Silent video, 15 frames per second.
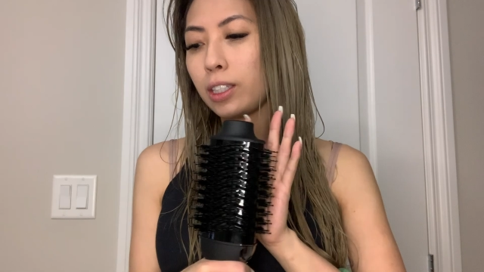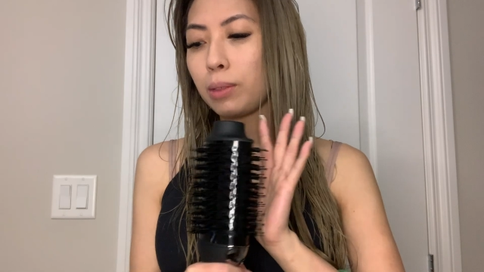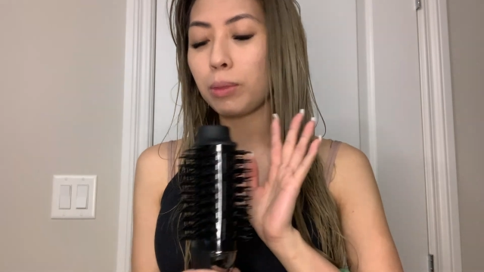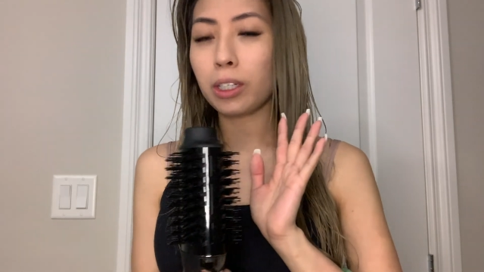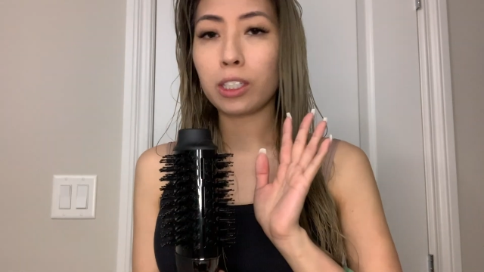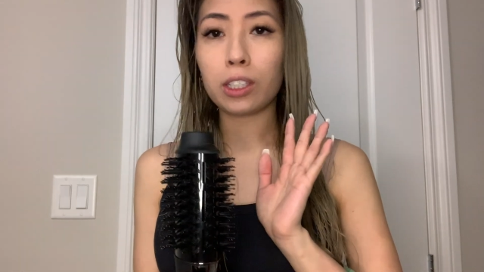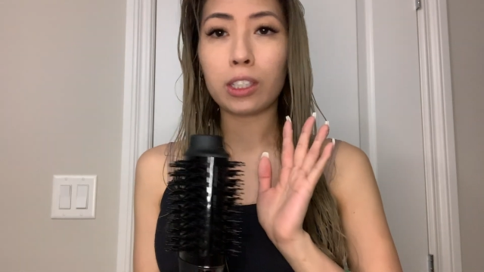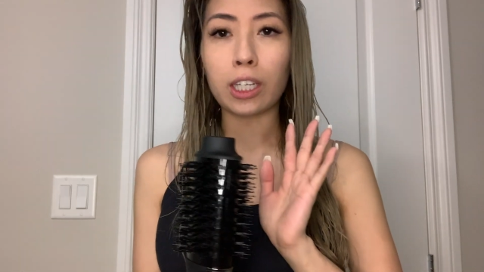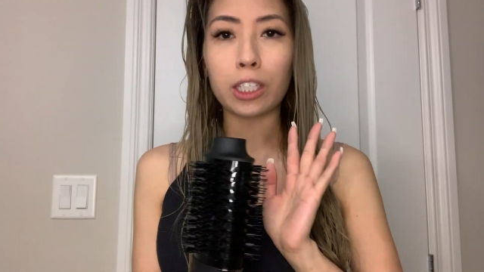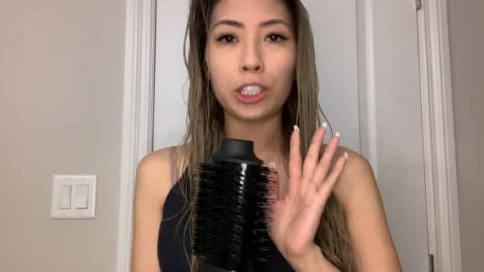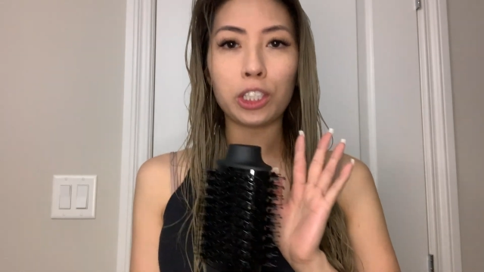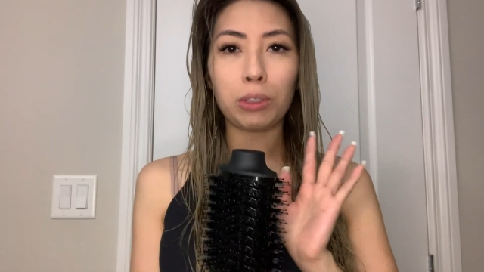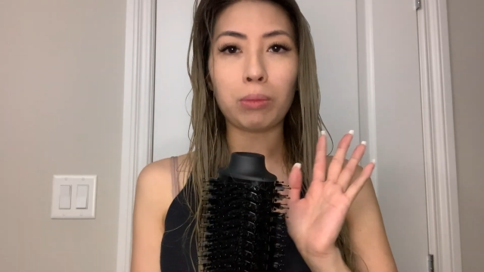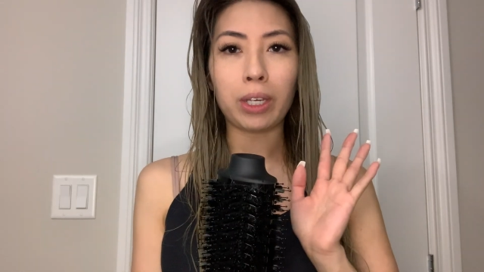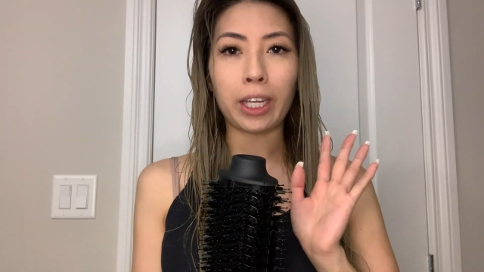I'm going to
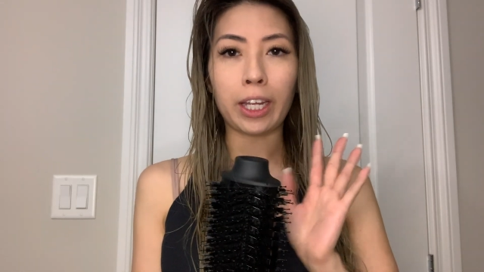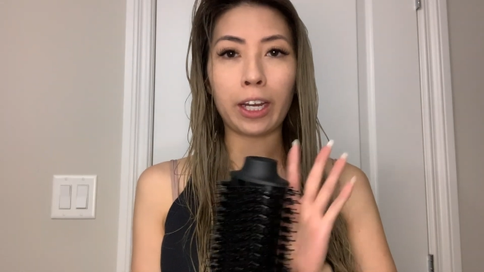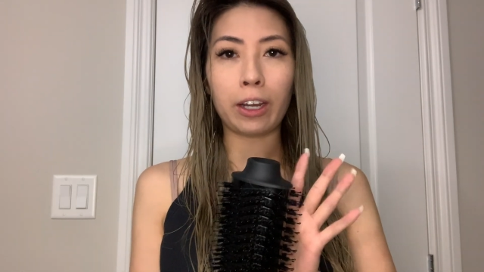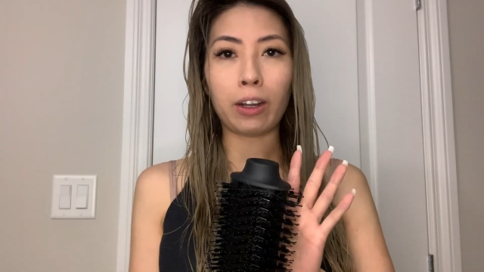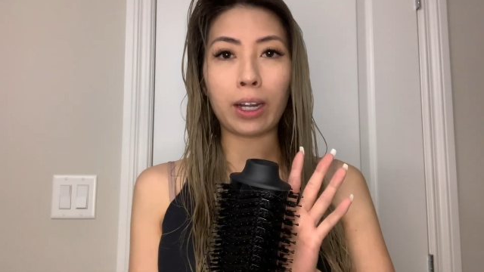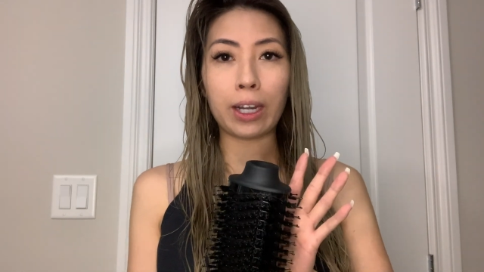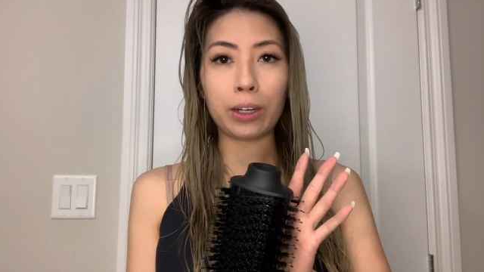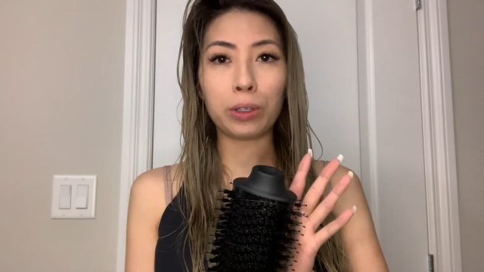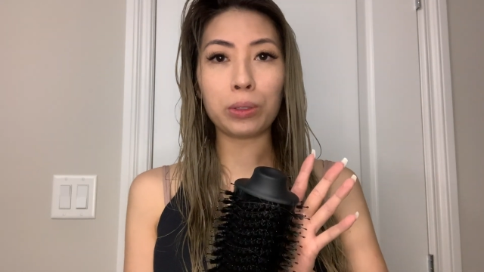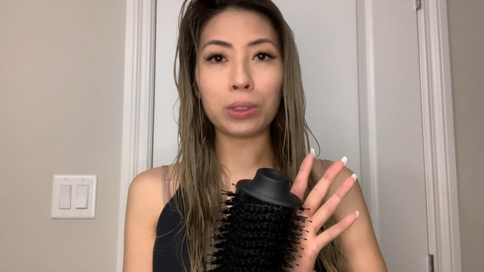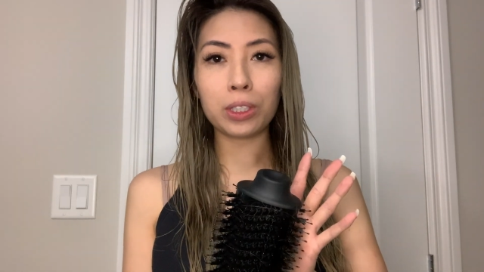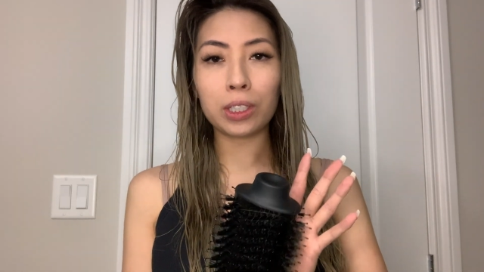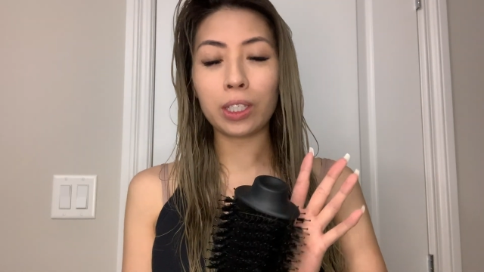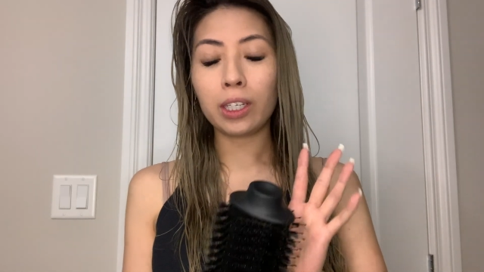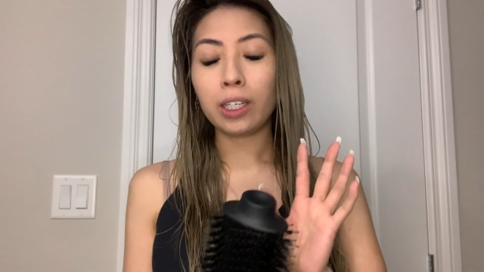section my hair out
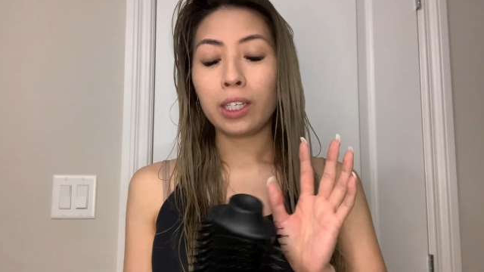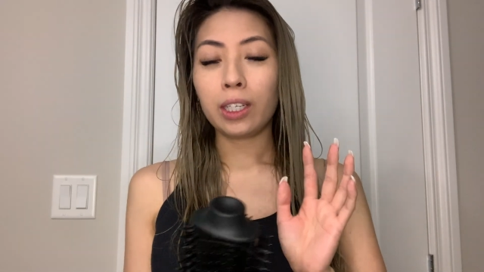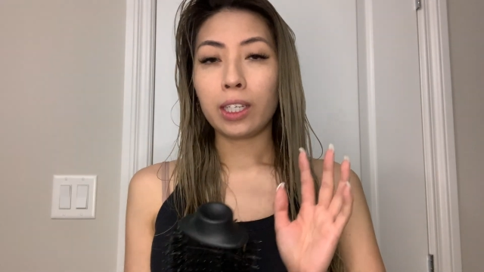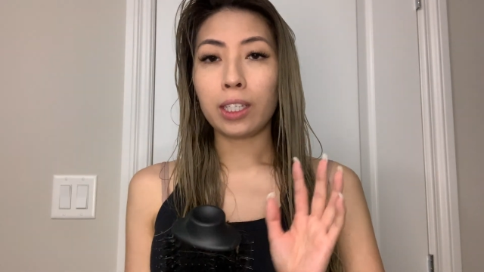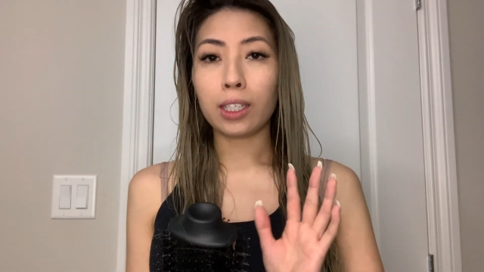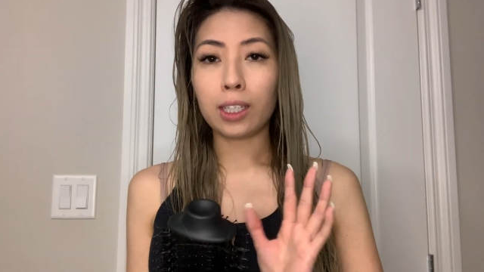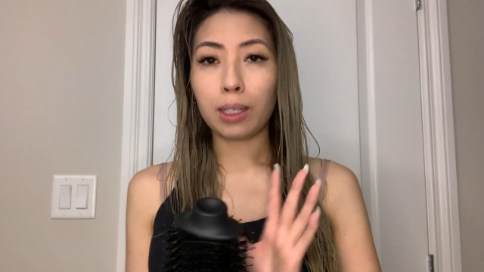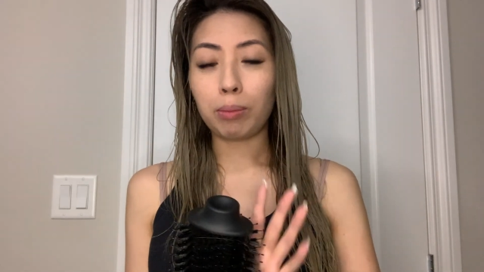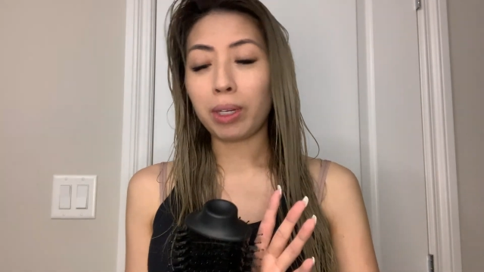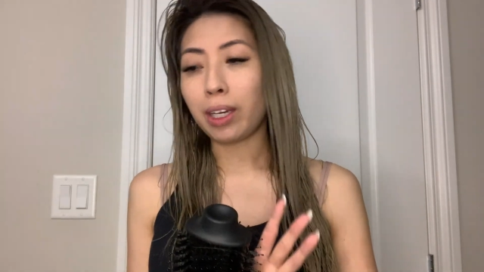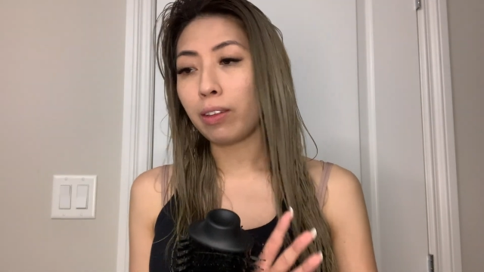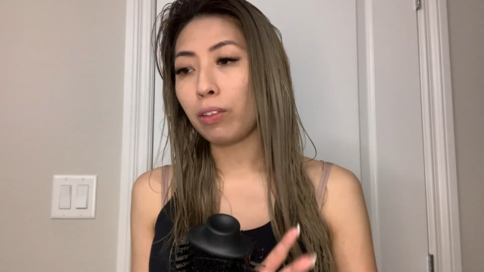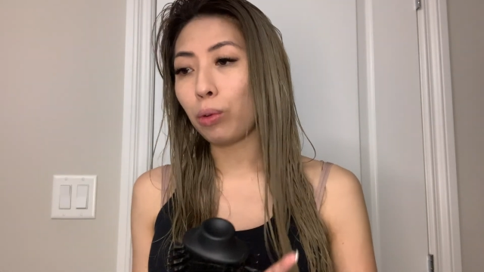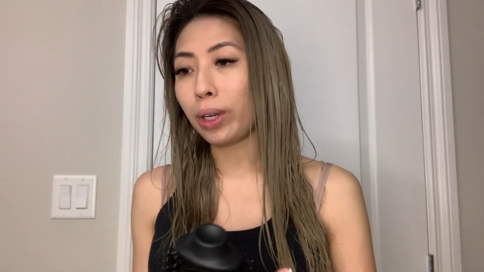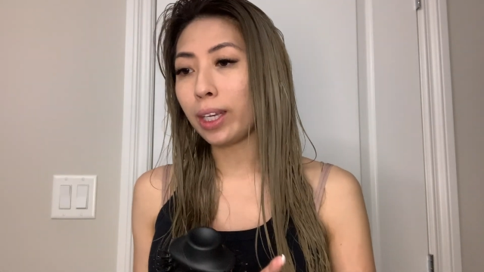and clip it out
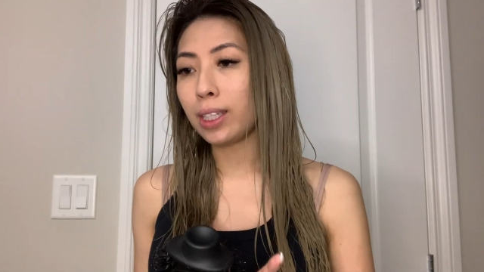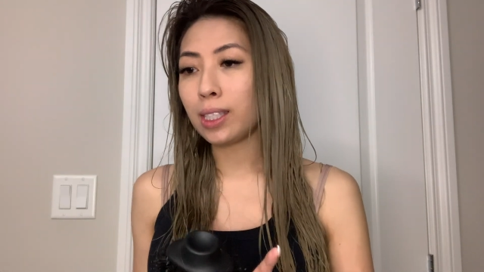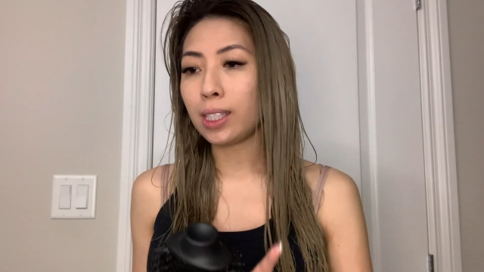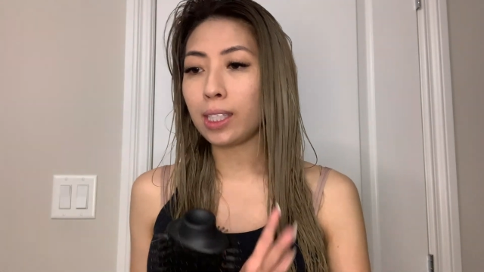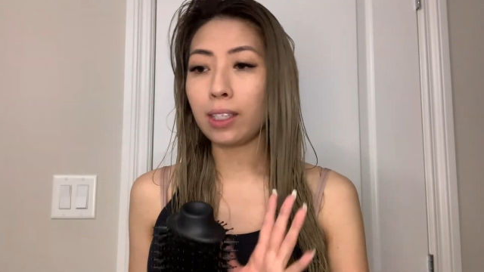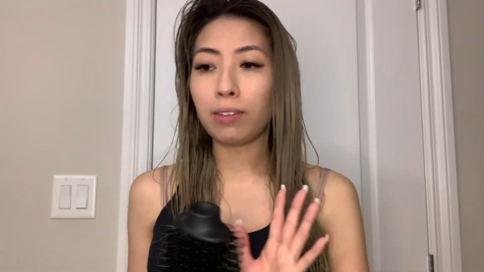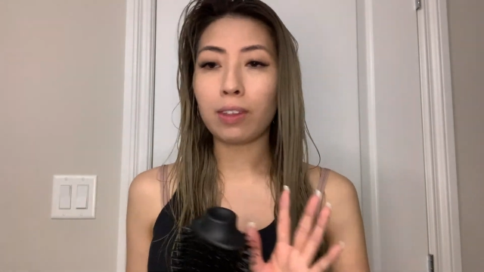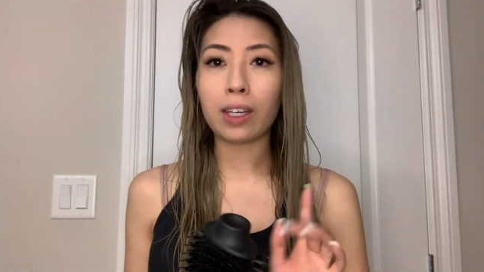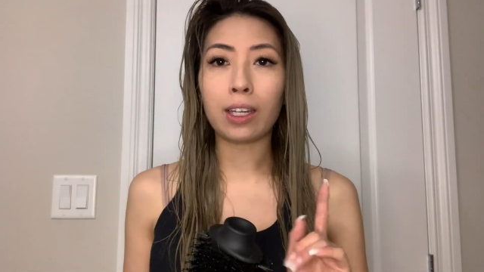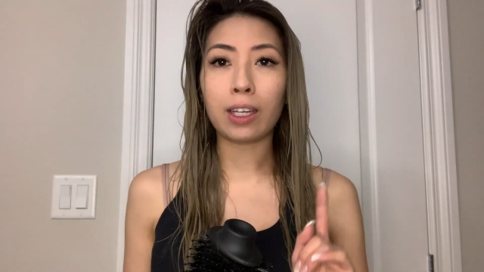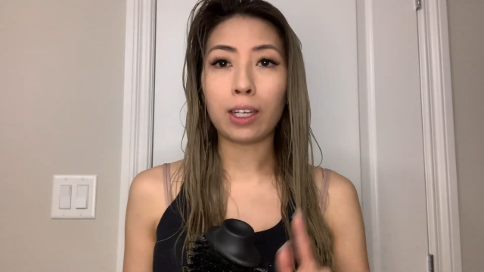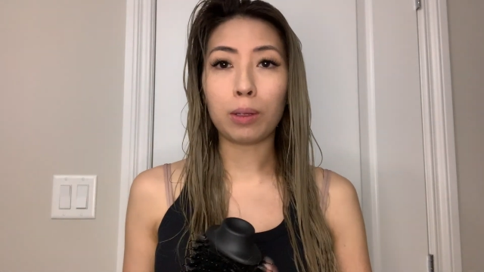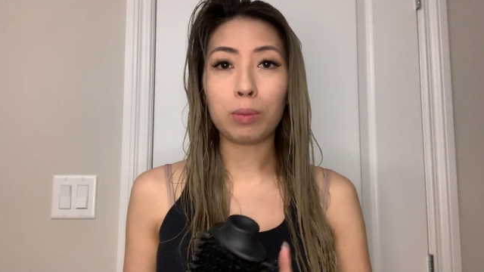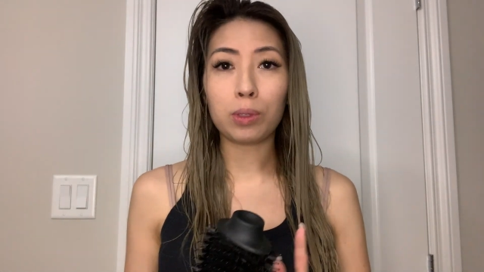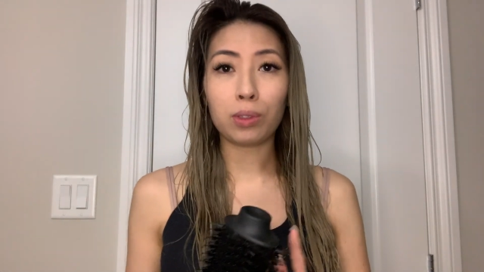of the way and see if that
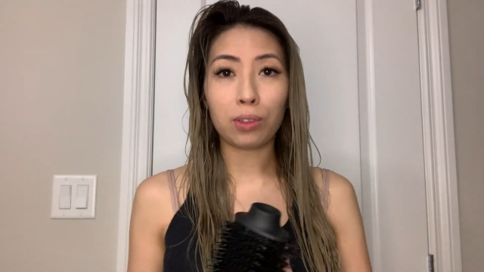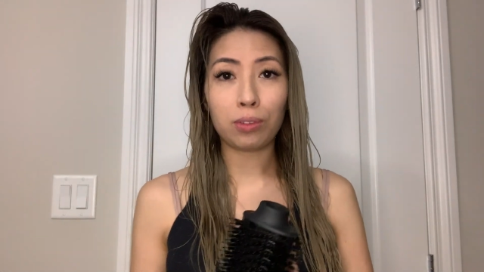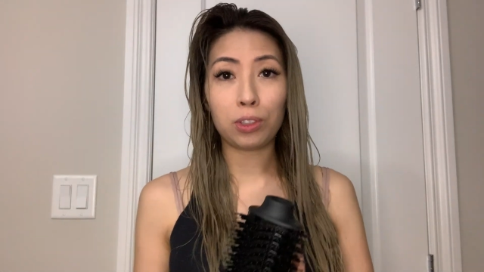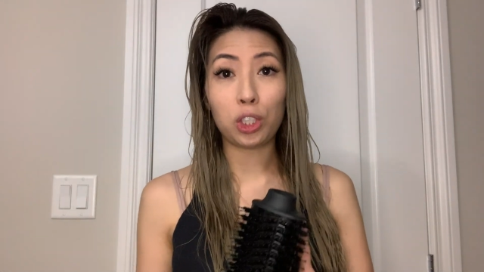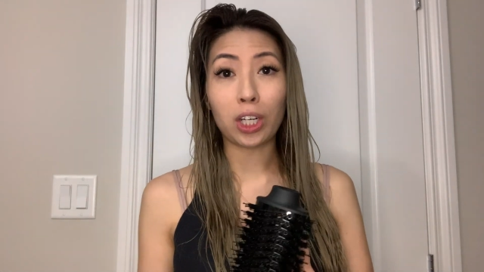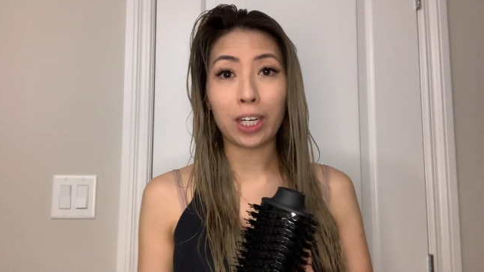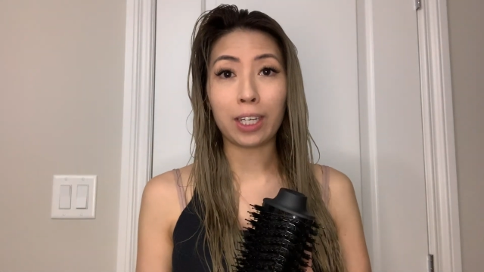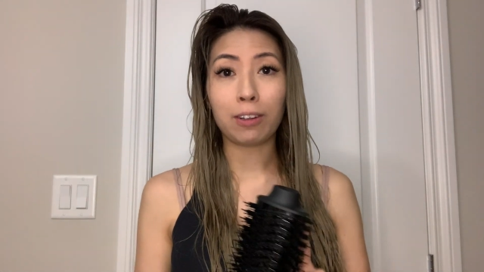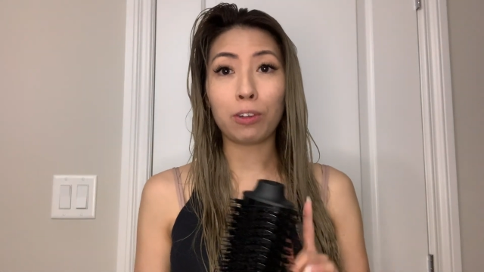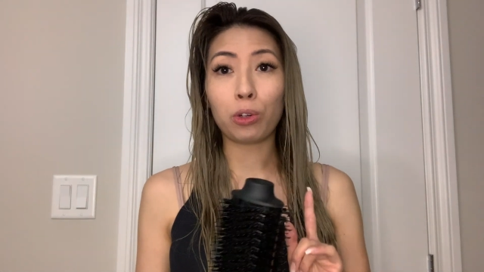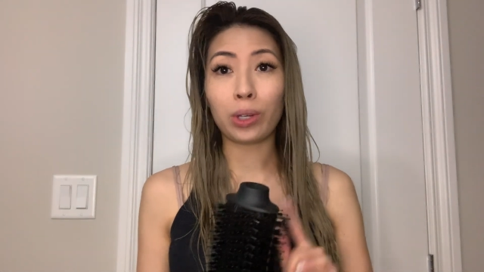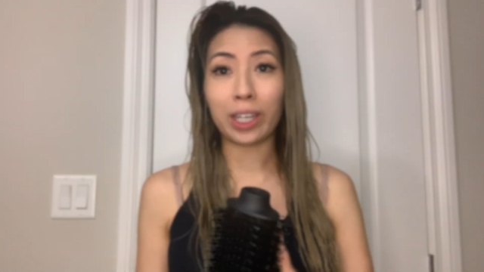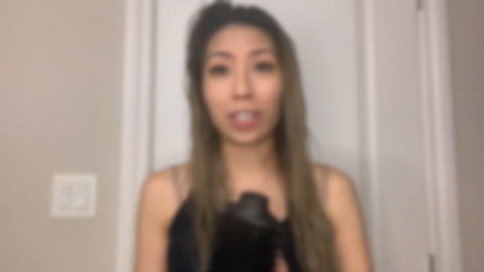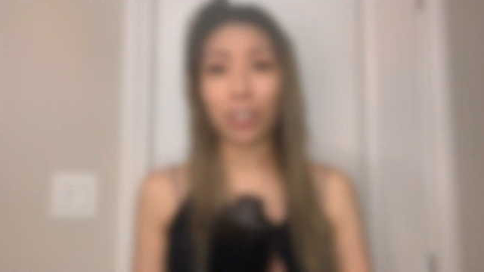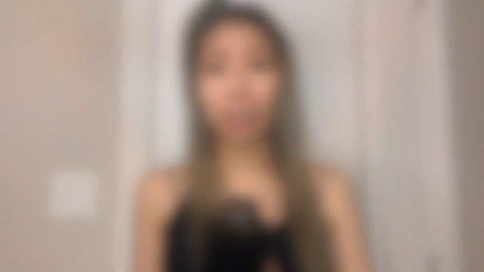helps with drying
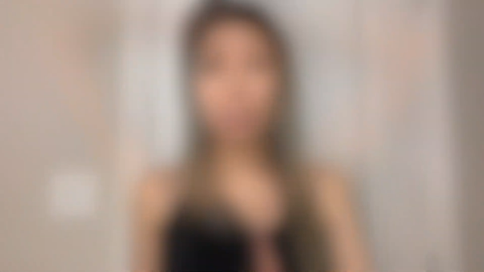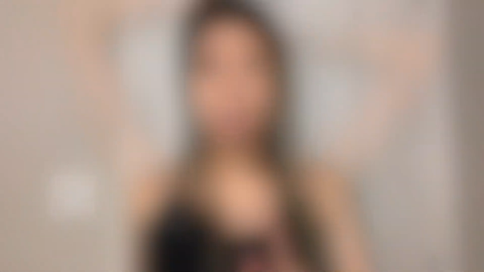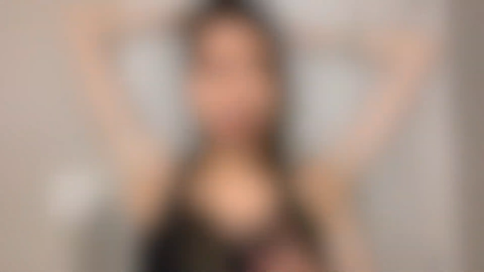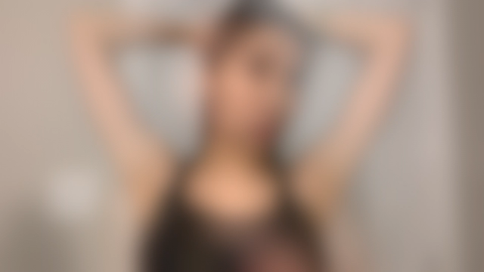quicker.